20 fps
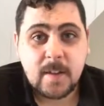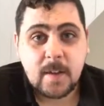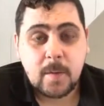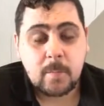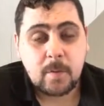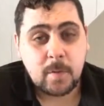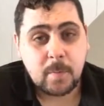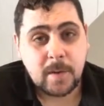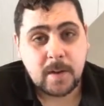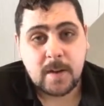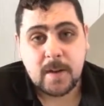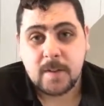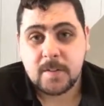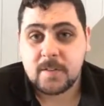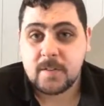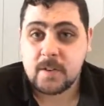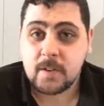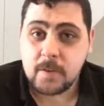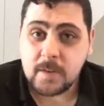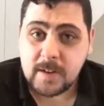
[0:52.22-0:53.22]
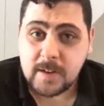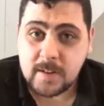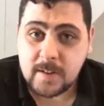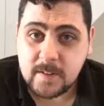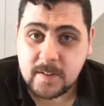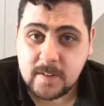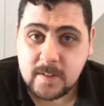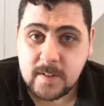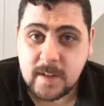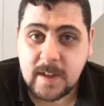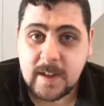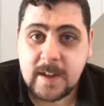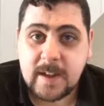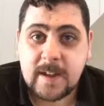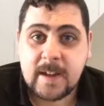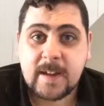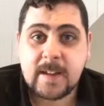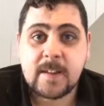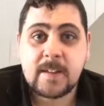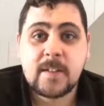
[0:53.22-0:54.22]
probably the last 2 years,
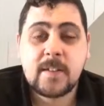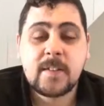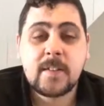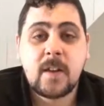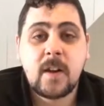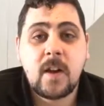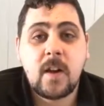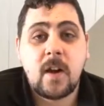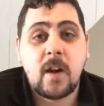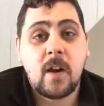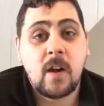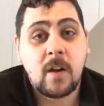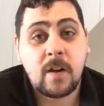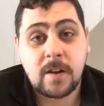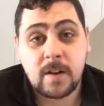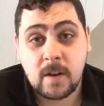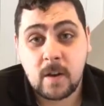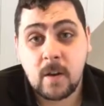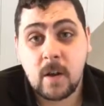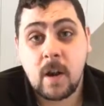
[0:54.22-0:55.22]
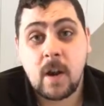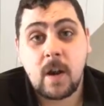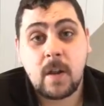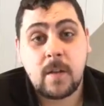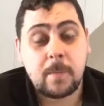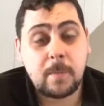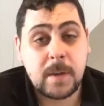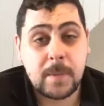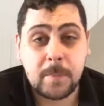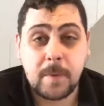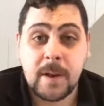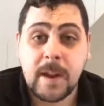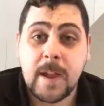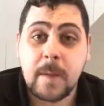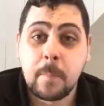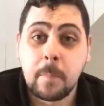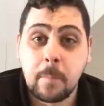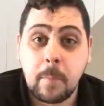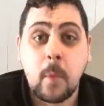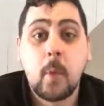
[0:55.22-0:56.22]
and I know people are
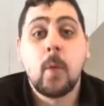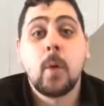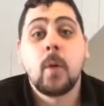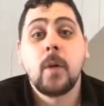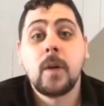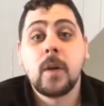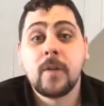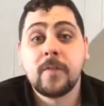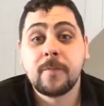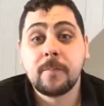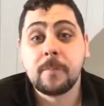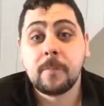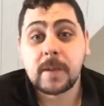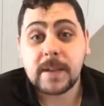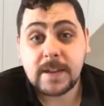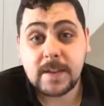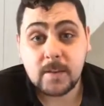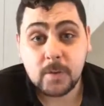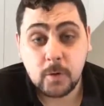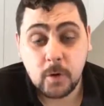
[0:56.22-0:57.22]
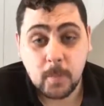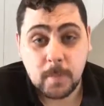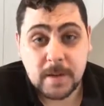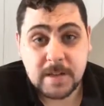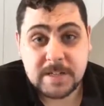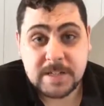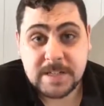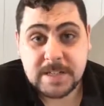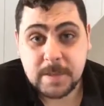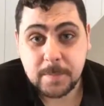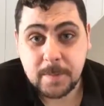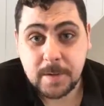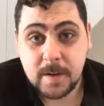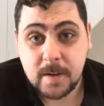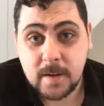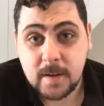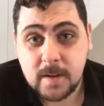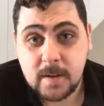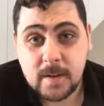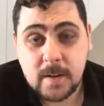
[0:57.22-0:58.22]
getting bored of me talking about
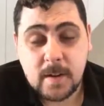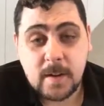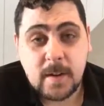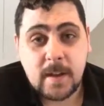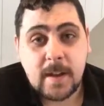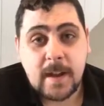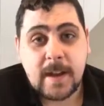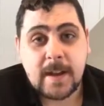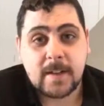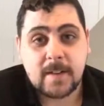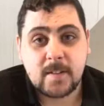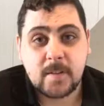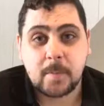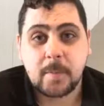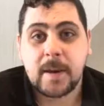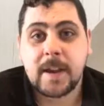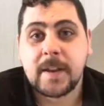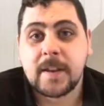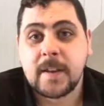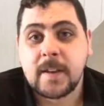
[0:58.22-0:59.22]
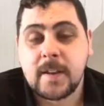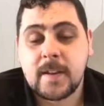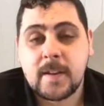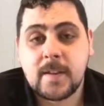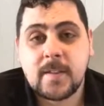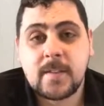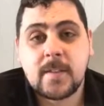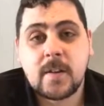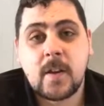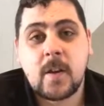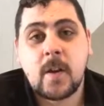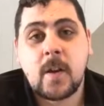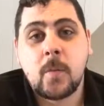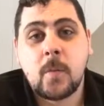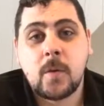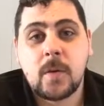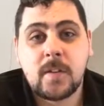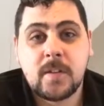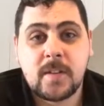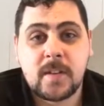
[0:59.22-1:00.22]
GDPR and explaining it, so I
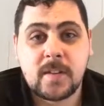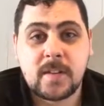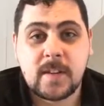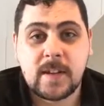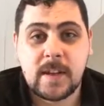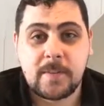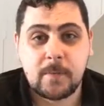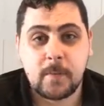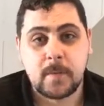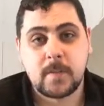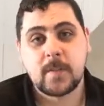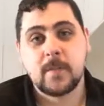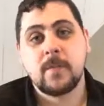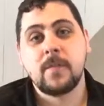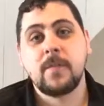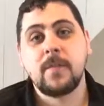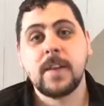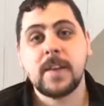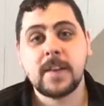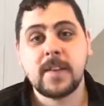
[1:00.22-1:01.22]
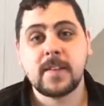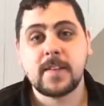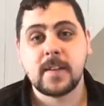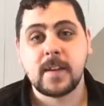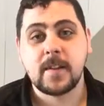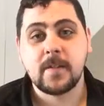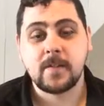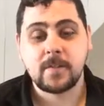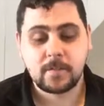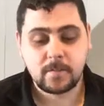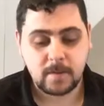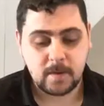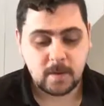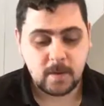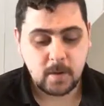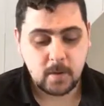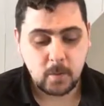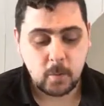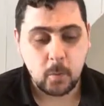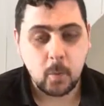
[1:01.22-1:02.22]
wanted to give you a definitive
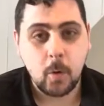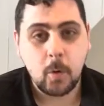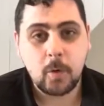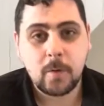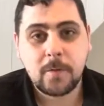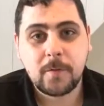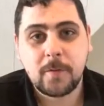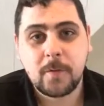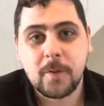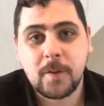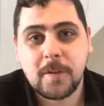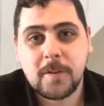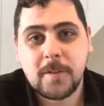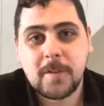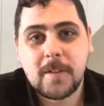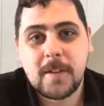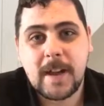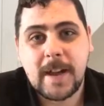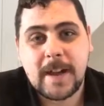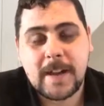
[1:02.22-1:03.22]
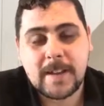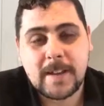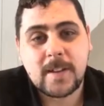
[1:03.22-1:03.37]
walkthrough and